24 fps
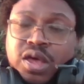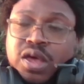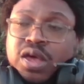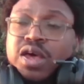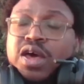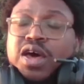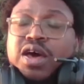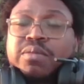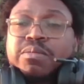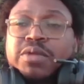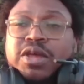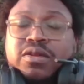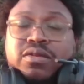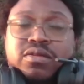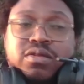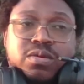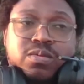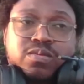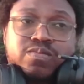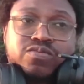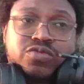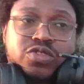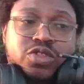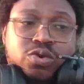I mean,
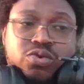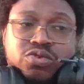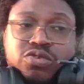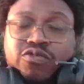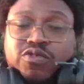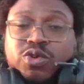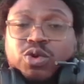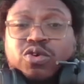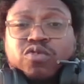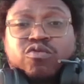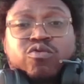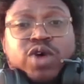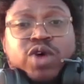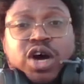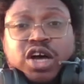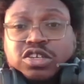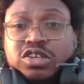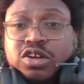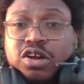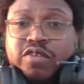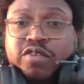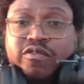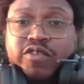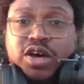those of you who have watched
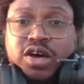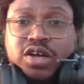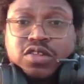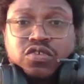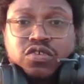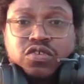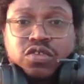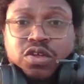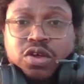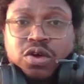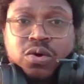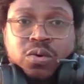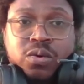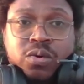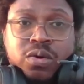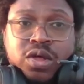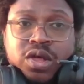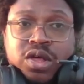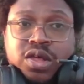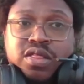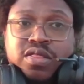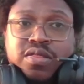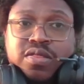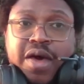our vods know
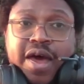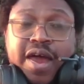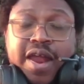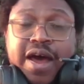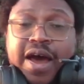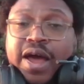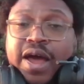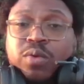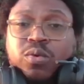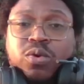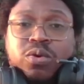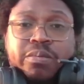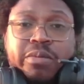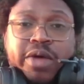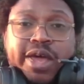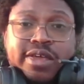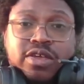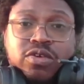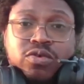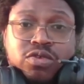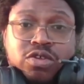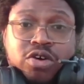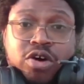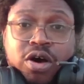that I will make
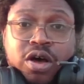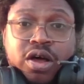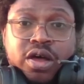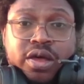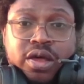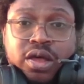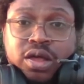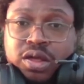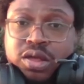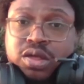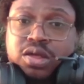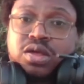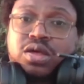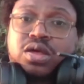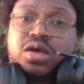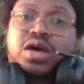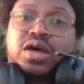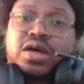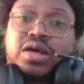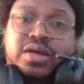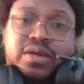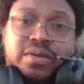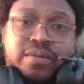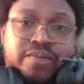you talk.
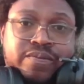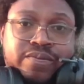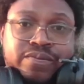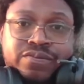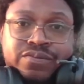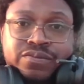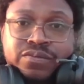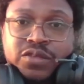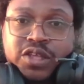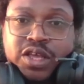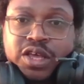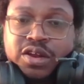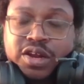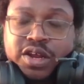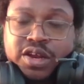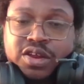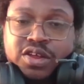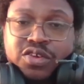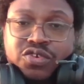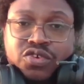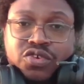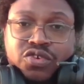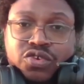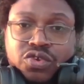Um, in
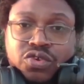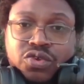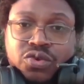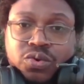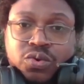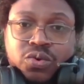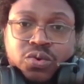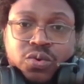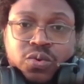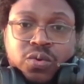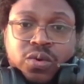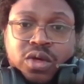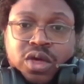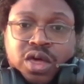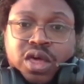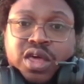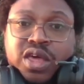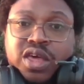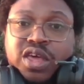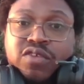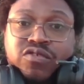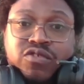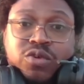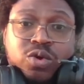addition to,
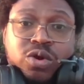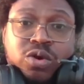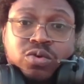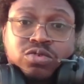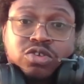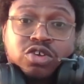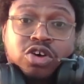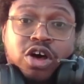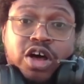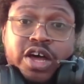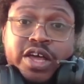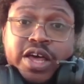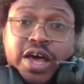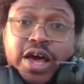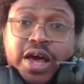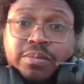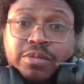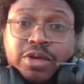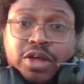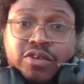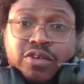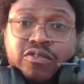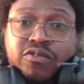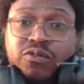if you don't talk, I'm
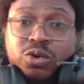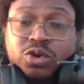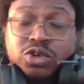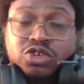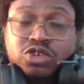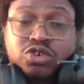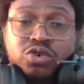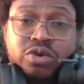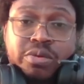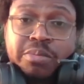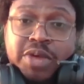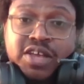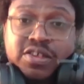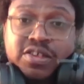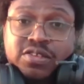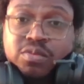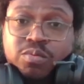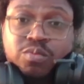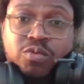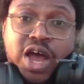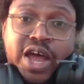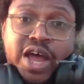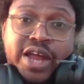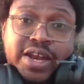gonna force you to make some
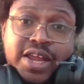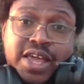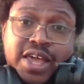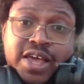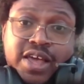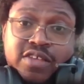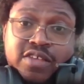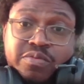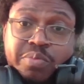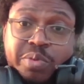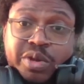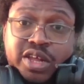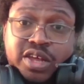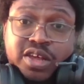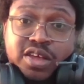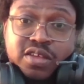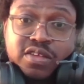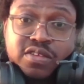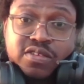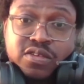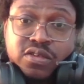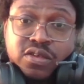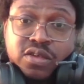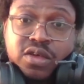Rodney ass
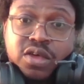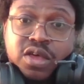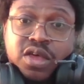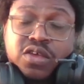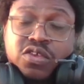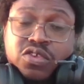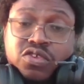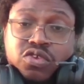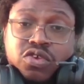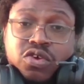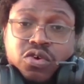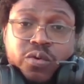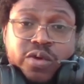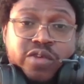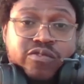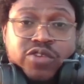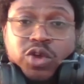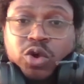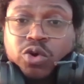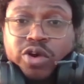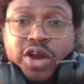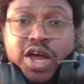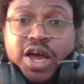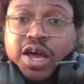plays. So if
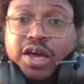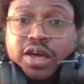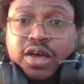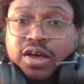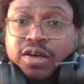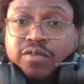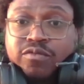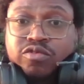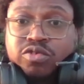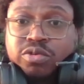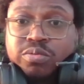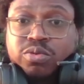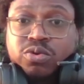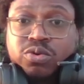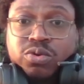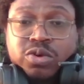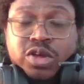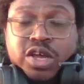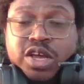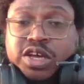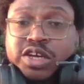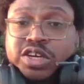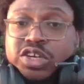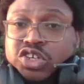you're not comfortable,
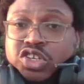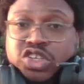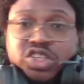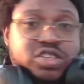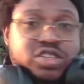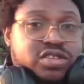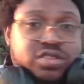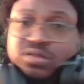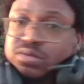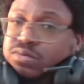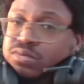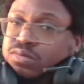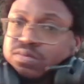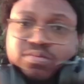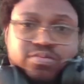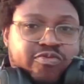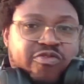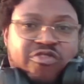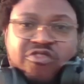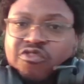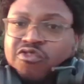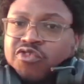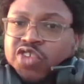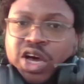just
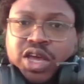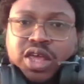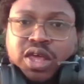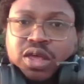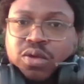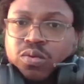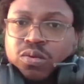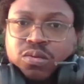fuck it.